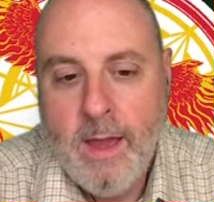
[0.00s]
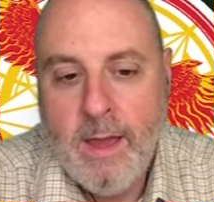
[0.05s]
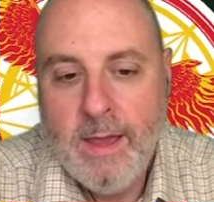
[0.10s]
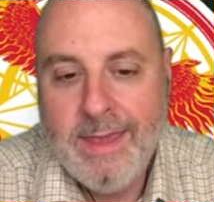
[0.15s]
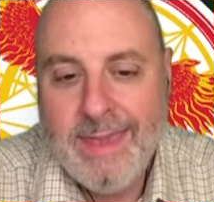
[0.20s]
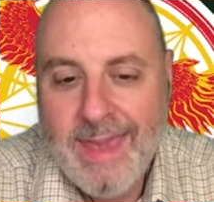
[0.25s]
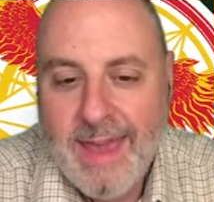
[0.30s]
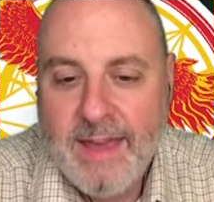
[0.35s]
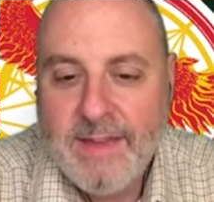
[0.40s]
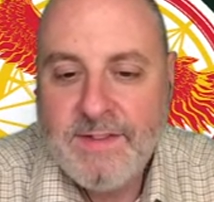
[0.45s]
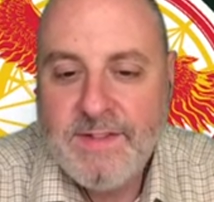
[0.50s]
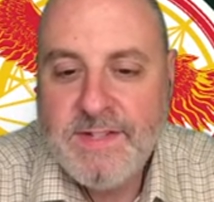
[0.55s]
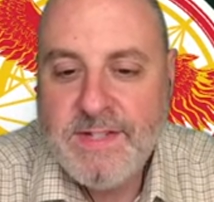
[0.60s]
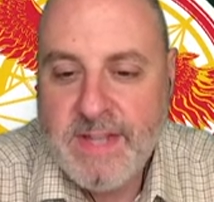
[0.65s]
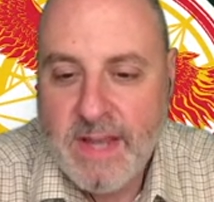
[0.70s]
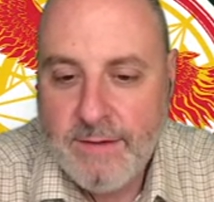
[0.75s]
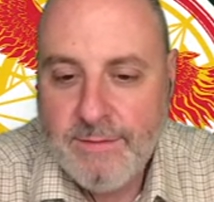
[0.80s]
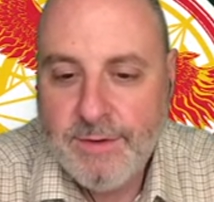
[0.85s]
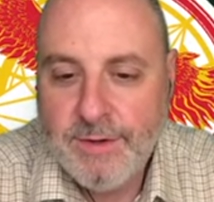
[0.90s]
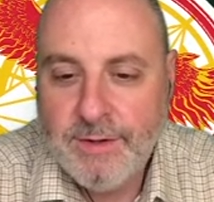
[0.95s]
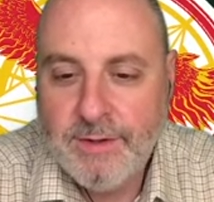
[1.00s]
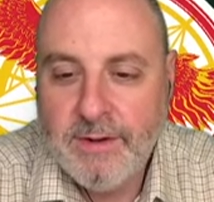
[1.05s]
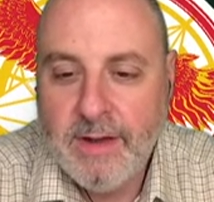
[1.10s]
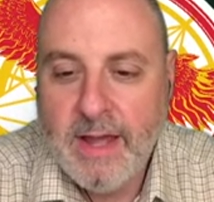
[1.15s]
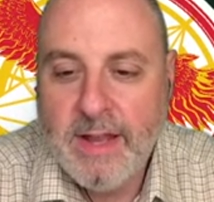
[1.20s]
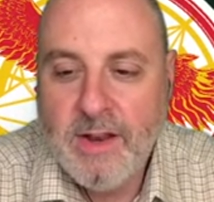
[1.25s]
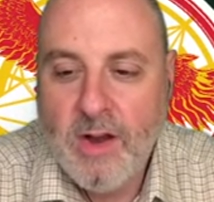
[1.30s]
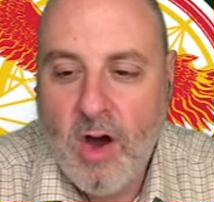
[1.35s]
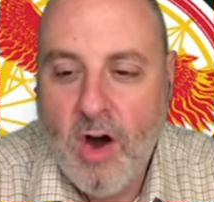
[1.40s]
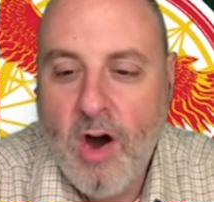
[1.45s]
Yes, several,
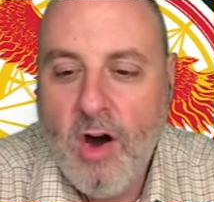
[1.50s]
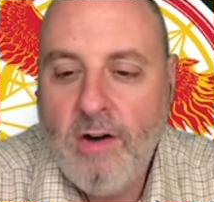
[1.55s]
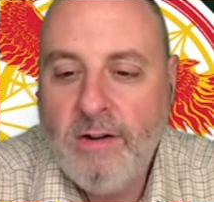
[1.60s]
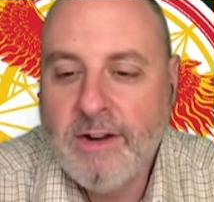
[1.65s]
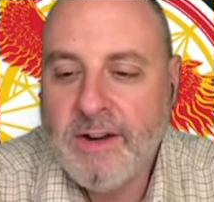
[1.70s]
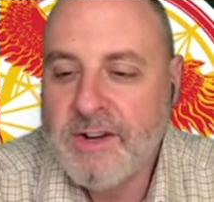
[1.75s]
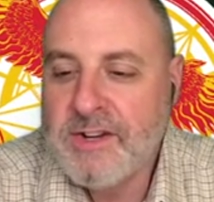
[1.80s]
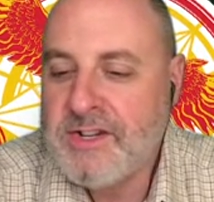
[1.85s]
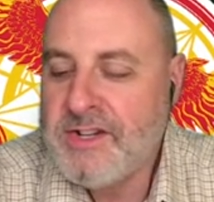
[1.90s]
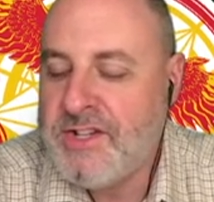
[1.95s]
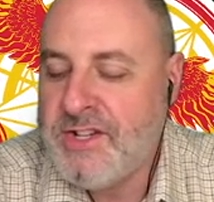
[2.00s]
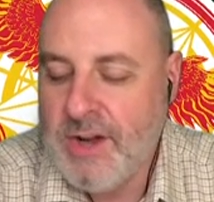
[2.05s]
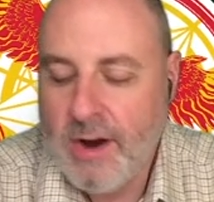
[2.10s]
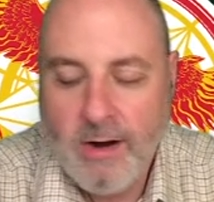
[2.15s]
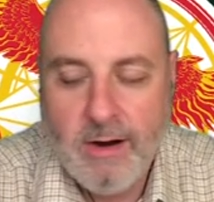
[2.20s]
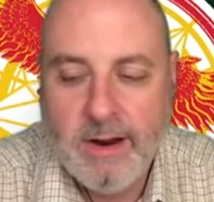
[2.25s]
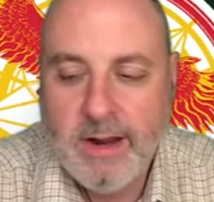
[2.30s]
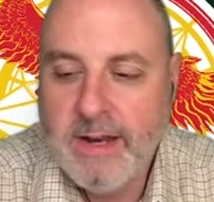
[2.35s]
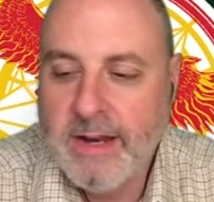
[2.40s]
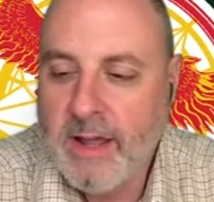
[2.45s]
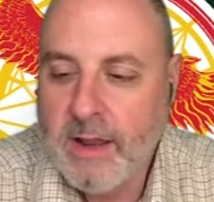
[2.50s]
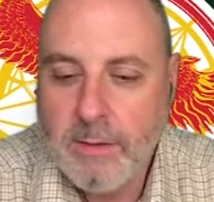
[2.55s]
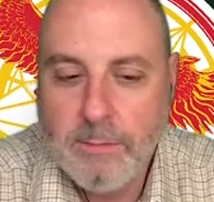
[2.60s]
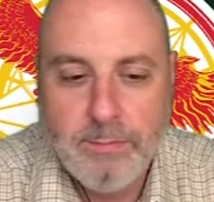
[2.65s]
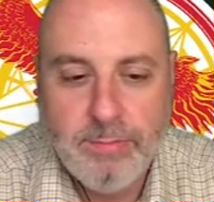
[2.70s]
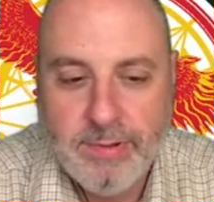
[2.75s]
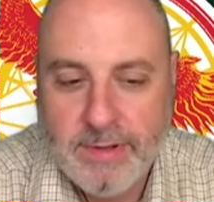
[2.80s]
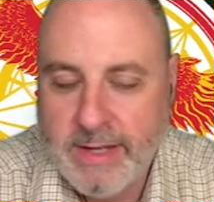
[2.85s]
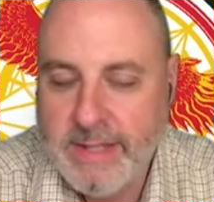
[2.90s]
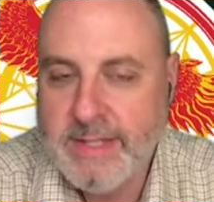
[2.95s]
and all are dark and
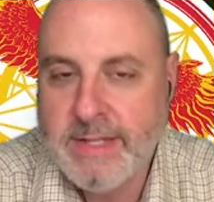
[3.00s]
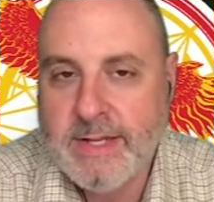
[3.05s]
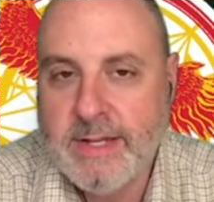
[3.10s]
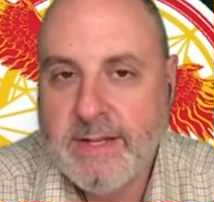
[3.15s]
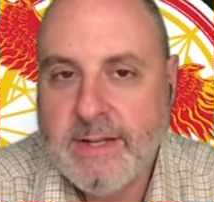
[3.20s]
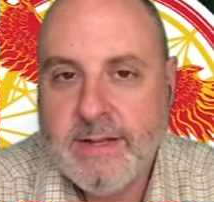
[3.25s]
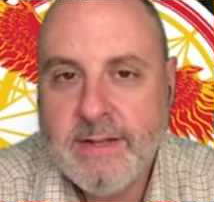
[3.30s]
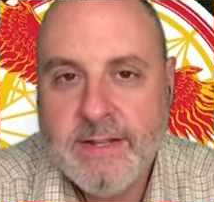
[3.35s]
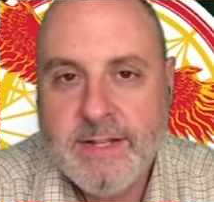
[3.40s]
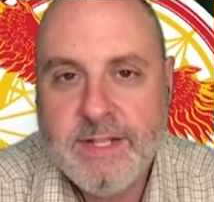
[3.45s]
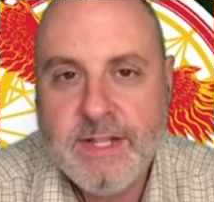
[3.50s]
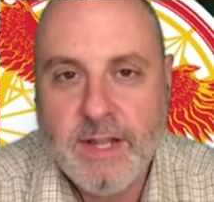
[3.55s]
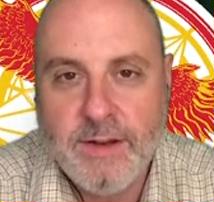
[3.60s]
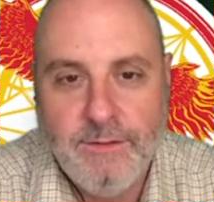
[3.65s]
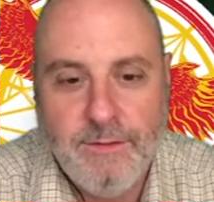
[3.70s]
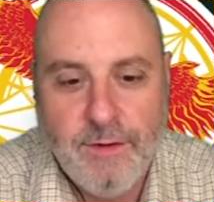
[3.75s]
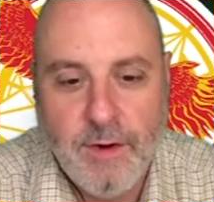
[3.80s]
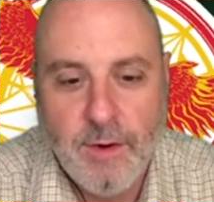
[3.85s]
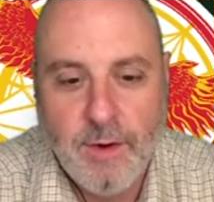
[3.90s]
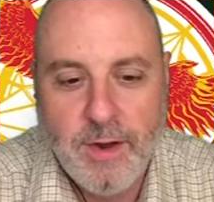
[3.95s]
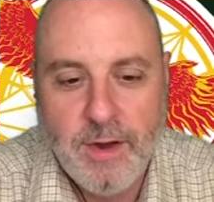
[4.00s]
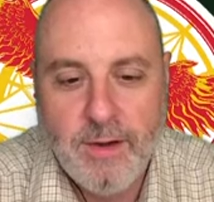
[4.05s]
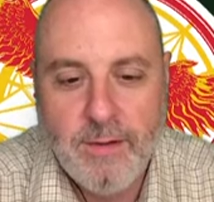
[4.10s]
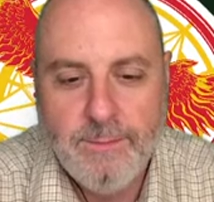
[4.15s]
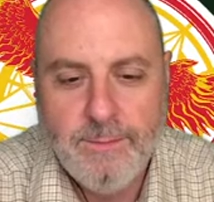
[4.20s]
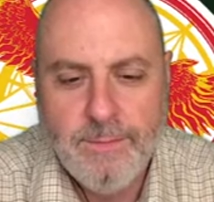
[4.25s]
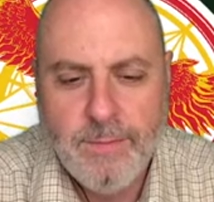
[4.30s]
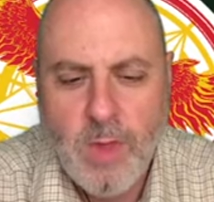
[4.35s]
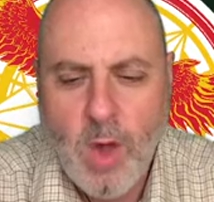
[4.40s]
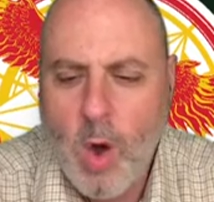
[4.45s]
unpleasant, said Frodo.
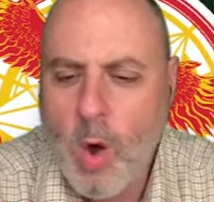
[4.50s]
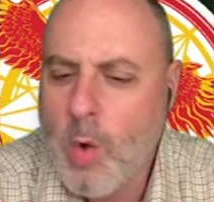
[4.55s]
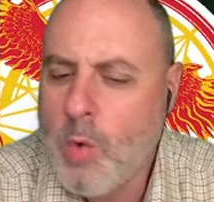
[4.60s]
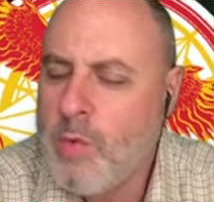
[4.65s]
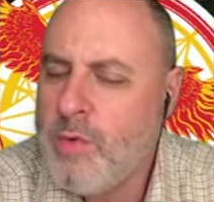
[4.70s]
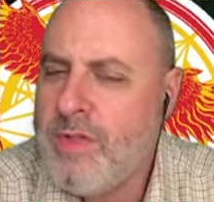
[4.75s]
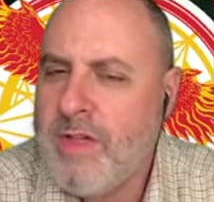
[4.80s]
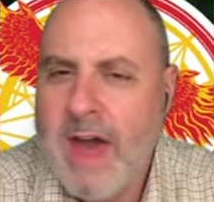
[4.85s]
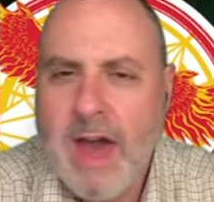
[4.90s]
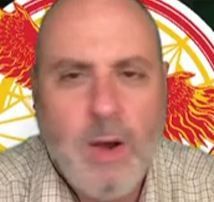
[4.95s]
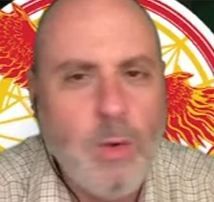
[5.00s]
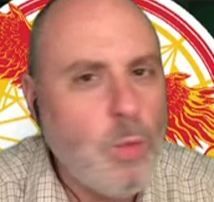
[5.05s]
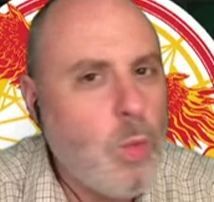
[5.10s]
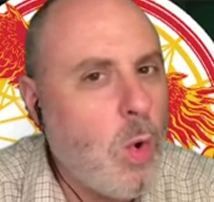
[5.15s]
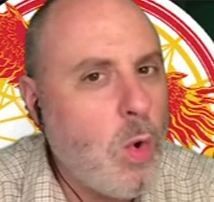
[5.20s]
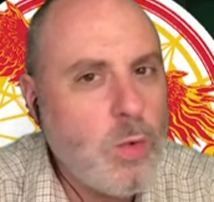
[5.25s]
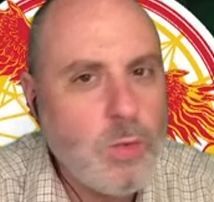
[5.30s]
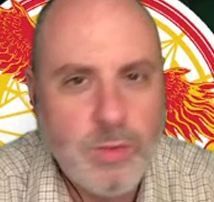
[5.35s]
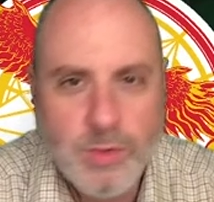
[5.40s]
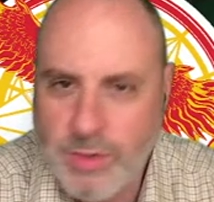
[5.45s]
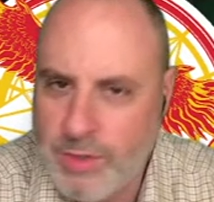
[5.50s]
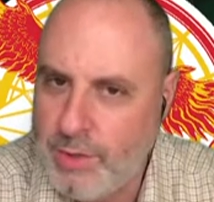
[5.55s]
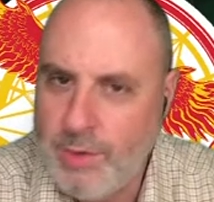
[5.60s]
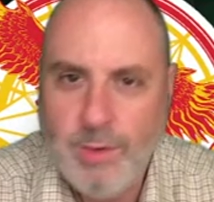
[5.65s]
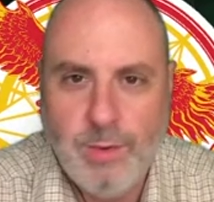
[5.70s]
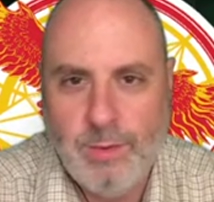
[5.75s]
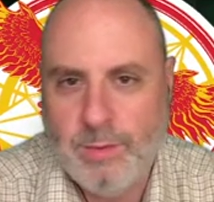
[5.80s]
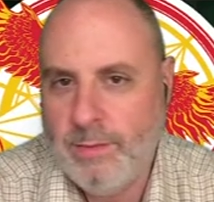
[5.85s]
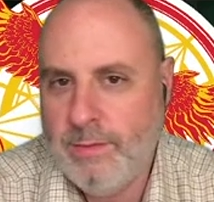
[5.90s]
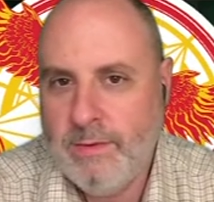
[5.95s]
Oh, that won't
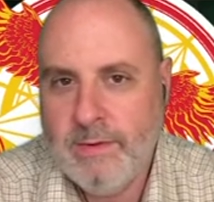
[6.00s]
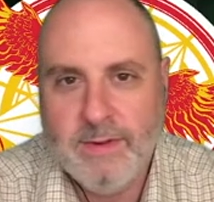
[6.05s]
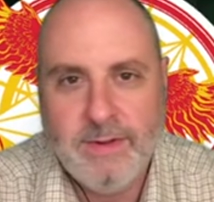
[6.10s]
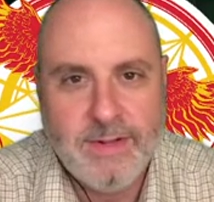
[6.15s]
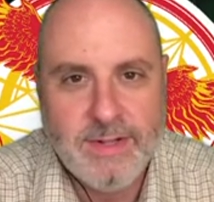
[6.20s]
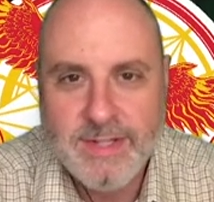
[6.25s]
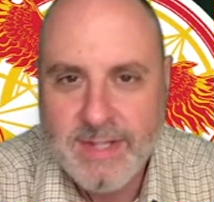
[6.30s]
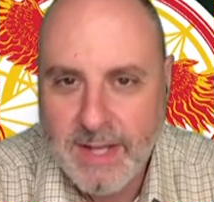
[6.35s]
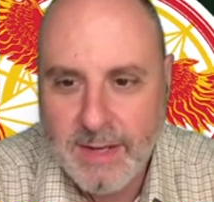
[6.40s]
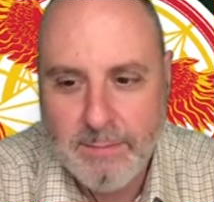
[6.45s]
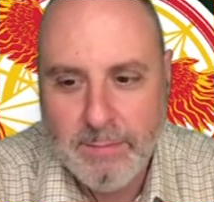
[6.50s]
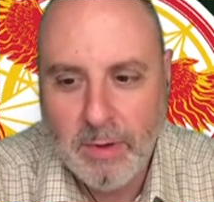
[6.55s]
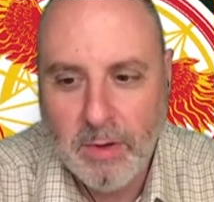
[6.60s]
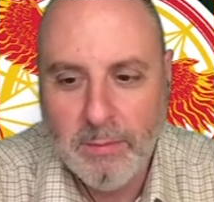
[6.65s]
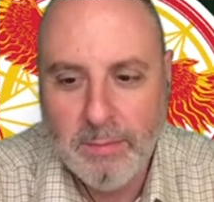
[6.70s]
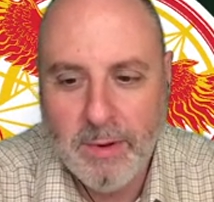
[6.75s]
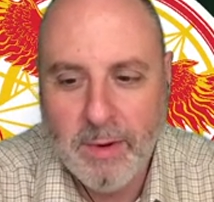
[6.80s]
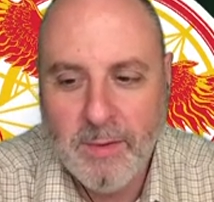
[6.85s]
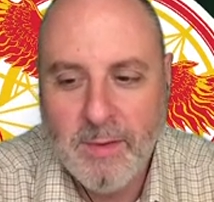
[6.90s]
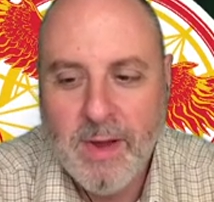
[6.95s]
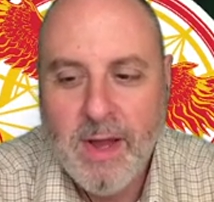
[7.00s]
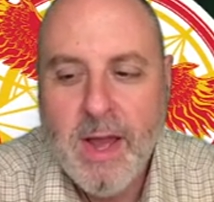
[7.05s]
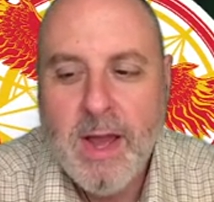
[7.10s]
do, said Bilbo.